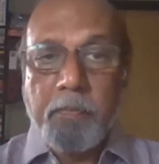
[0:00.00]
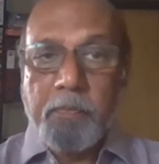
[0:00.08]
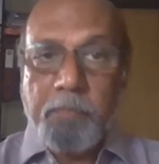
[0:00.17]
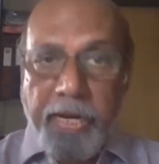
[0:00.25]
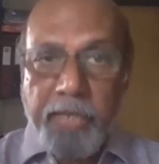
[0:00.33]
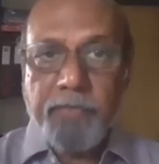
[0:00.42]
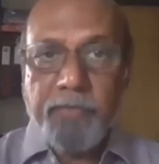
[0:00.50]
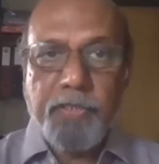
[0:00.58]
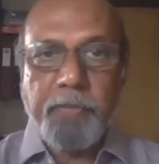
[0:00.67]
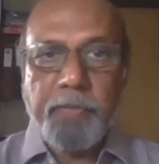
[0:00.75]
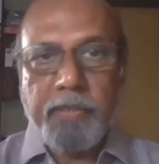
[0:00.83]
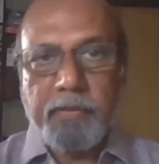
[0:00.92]
Bank of
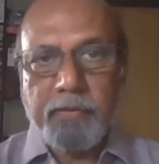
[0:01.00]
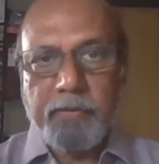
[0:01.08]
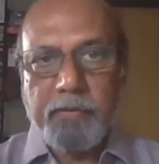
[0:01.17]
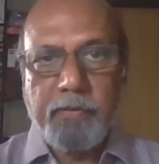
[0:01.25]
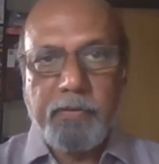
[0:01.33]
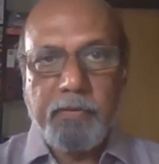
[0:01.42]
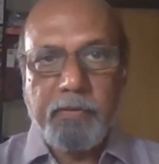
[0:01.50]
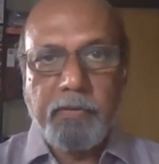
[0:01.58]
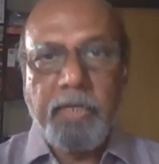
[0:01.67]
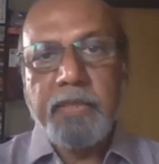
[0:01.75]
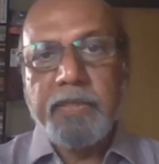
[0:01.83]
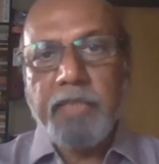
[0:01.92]
Japan
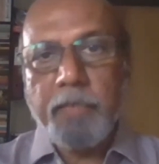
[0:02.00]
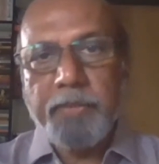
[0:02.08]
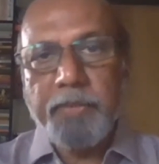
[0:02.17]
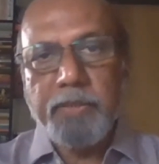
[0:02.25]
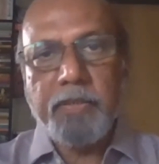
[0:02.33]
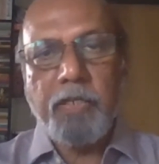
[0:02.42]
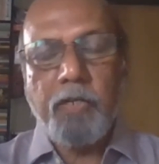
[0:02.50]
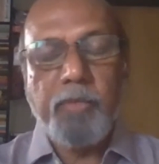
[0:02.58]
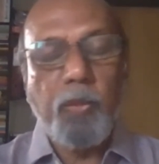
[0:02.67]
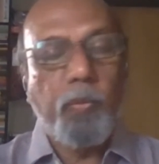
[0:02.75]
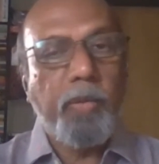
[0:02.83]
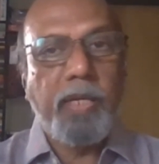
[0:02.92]
and Japanese
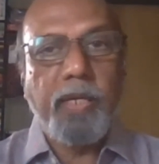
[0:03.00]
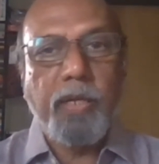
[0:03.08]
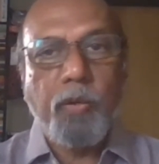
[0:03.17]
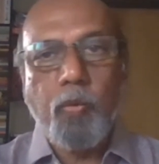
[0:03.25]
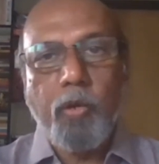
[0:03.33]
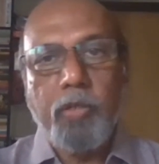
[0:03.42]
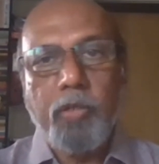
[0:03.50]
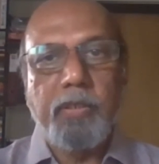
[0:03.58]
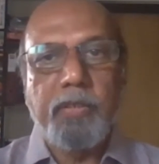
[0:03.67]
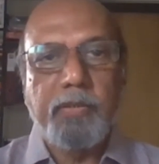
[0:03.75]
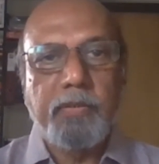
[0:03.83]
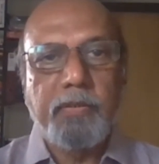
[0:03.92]
government were in a
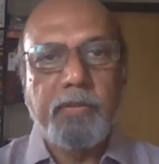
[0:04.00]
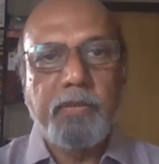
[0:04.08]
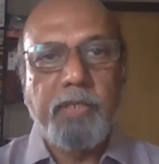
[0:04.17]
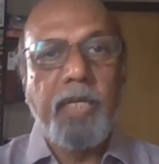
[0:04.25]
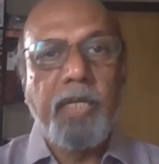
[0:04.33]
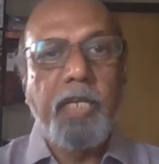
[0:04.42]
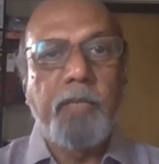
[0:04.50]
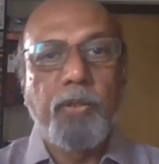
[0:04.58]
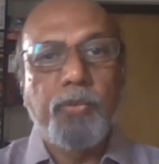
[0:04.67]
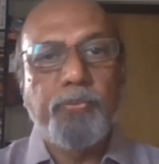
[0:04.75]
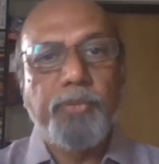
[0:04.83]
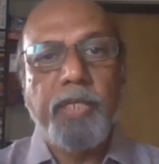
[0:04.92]
quandary,
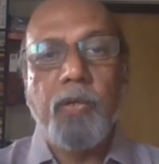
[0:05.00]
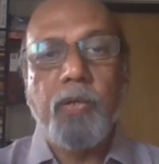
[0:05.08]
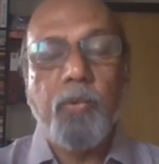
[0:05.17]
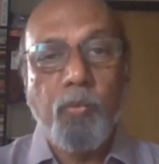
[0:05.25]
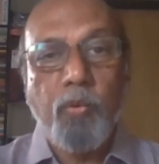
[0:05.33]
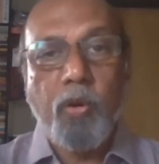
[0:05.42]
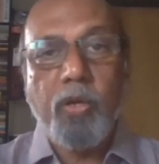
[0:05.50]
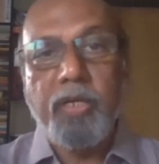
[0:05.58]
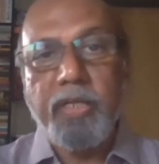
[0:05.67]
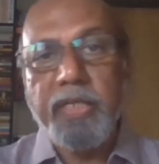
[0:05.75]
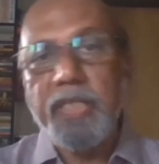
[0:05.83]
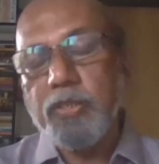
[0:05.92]
unable to figure out what
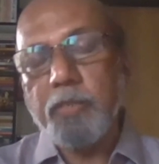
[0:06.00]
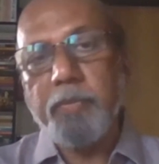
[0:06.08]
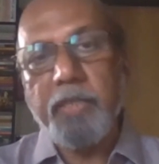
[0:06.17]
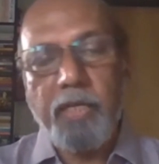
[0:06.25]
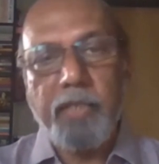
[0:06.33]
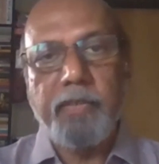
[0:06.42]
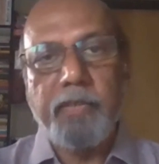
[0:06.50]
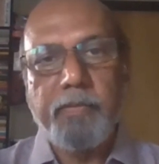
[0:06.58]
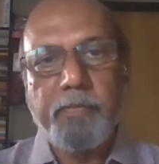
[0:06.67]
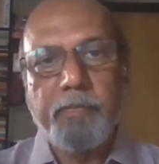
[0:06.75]
needs to be done.